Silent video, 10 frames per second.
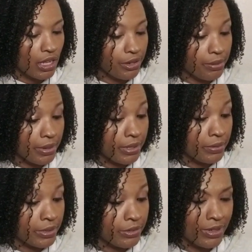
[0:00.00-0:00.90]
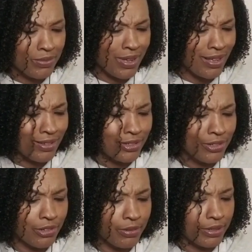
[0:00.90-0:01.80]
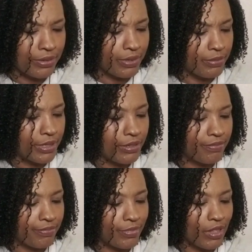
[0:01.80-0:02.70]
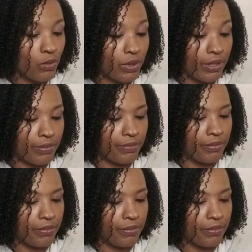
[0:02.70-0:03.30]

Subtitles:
And you're probably wondering, well, how do you know about the ribbon? Well,